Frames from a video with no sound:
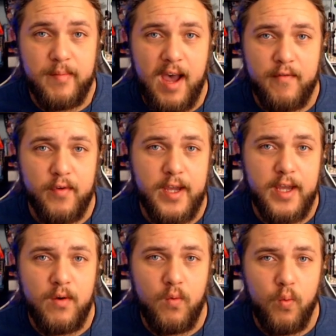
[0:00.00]
every
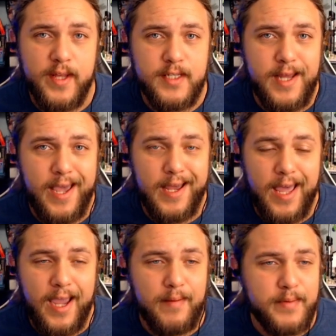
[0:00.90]
Wednesday at
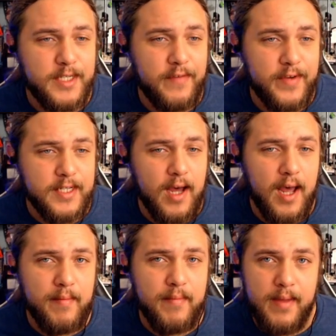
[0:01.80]
8 Pacific
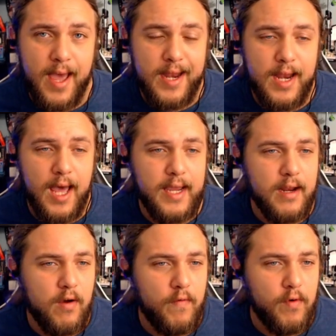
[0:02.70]
time at night
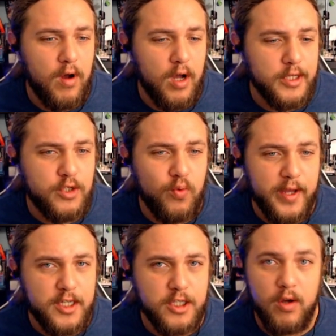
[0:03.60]
over on
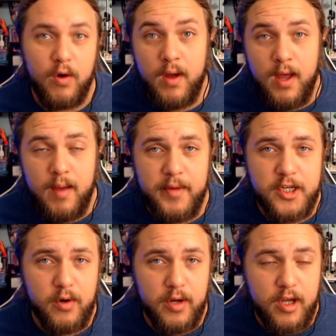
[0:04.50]
Twitch, so be
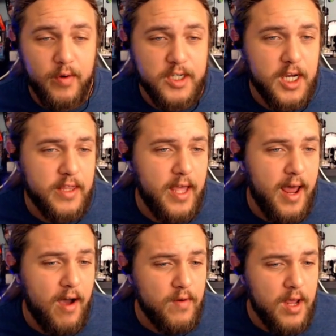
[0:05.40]
sure to go and check that
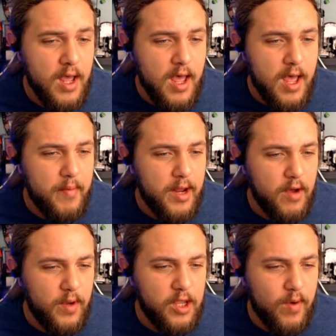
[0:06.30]
out. But
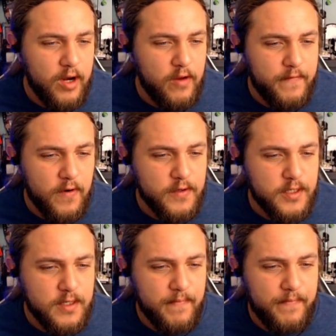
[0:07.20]
what you want to do
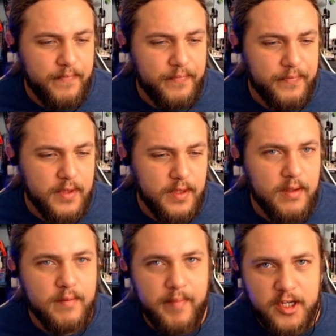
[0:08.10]
first,
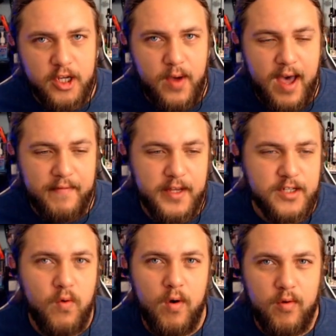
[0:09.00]
make sure you have
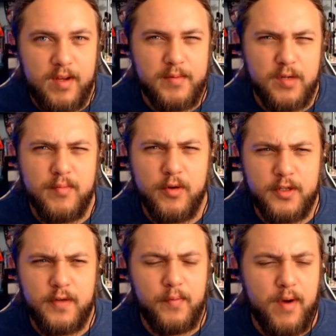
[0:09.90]
Discord, which I'm sure most
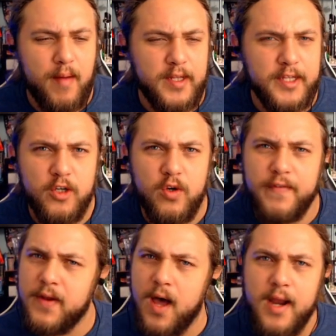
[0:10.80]
of you probably do.
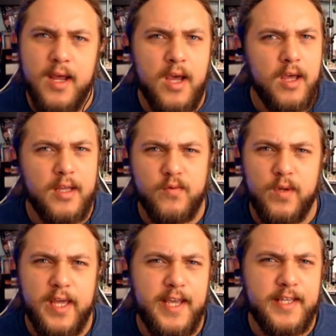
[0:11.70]
If not,
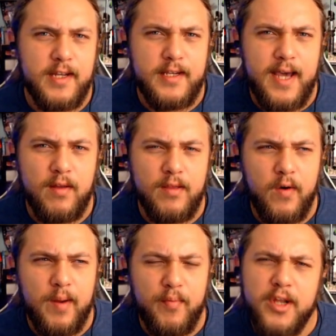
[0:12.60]
really easy to
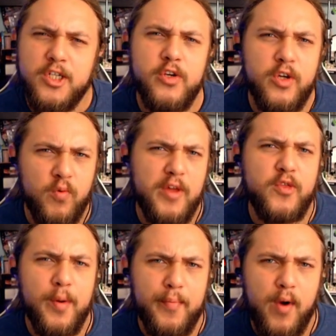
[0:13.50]
download. I'm pretty sure you can run it
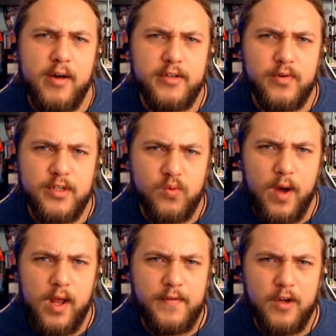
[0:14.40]
through a browser as
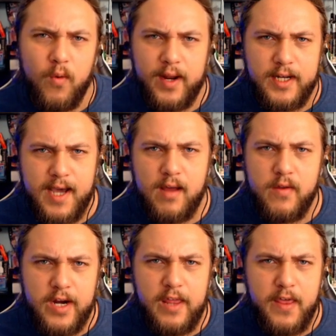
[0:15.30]
well if you don't want to
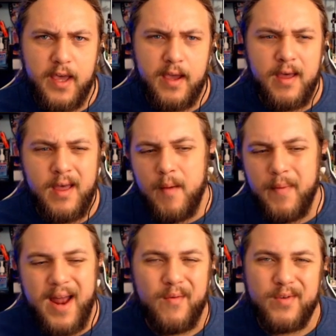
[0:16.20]
download anything,
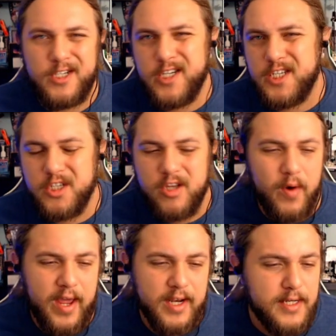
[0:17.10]
but I would suggest just go
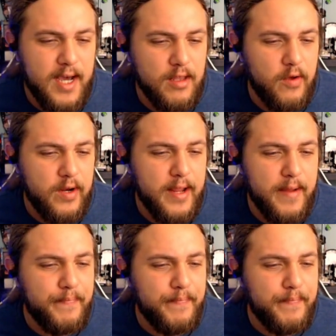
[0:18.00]
ahead and download it.